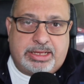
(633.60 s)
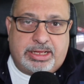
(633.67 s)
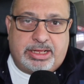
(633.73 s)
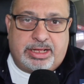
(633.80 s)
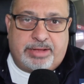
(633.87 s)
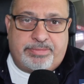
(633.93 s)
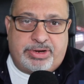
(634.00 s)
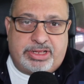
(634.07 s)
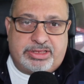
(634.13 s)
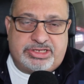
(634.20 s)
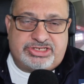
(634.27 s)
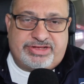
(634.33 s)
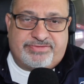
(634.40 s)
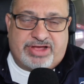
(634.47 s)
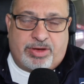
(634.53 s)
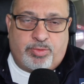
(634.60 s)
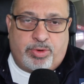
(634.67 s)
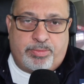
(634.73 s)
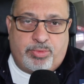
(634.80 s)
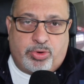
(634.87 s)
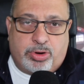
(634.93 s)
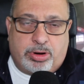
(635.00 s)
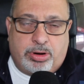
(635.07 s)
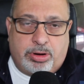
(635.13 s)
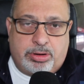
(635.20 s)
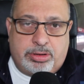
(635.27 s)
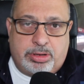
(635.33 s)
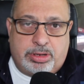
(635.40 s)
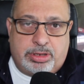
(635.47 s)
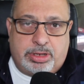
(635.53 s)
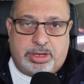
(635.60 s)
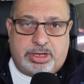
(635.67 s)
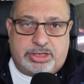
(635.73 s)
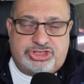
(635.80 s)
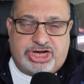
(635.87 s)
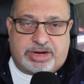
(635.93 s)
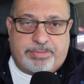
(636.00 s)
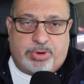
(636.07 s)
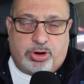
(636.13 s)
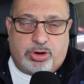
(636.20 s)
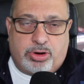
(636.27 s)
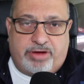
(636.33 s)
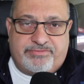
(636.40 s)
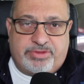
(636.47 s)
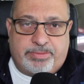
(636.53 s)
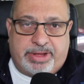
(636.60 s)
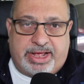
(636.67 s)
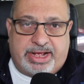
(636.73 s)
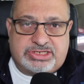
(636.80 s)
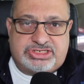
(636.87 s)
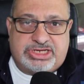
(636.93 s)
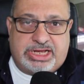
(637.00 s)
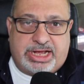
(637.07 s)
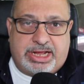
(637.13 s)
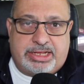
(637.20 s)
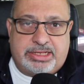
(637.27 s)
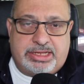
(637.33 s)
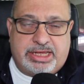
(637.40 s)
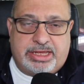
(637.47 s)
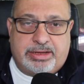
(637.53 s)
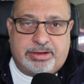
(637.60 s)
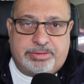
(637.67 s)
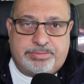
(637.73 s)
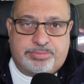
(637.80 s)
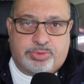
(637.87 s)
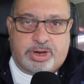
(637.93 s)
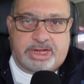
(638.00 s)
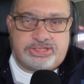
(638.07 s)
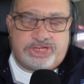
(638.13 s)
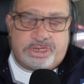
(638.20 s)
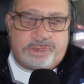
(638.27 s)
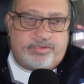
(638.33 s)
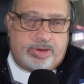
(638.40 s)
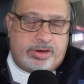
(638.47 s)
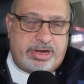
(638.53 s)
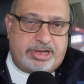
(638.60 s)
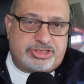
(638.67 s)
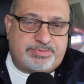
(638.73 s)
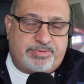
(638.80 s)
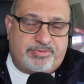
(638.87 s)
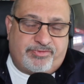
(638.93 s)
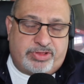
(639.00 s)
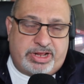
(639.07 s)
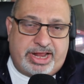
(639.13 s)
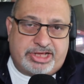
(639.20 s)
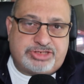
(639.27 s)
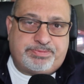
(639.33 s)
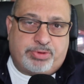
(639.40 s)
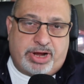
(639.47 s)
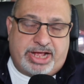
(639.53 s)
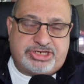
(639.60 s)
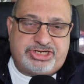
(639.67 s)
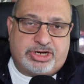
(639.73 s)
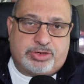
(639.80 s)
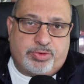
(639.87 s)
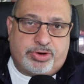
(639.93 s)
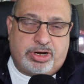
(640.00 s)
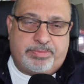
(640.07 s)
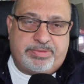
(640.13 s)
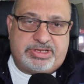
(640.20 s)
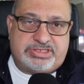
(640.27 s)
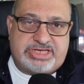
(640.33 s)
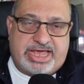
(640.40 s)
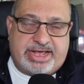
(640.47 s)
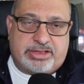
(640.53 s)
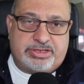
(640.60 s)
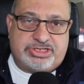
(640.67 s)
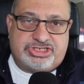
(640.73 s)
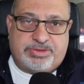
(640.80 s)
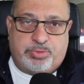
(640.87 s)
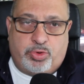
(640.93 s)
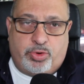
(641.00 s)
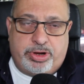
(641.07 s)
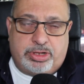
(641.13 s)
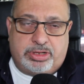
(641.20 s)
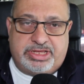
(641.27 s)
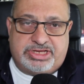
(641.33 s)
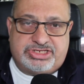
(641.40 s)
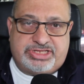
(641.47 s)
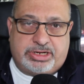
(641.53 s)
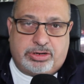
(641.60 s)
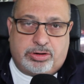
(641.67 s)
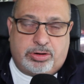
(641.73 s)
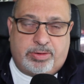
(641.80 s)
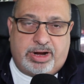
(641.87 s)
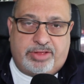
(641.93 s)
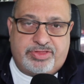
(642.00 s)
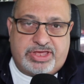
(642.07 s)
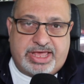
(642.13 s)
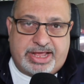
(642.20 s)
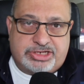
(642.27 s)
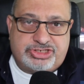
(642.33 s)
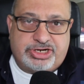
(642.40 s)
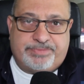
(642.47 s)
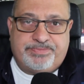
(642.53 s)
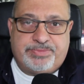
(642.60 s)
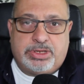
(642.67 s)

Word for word: Uh, but at least I've got one more uh, check mark off the box on the project. So for our next for the next project, we're going to be tackling some oil leaks that are around the engine.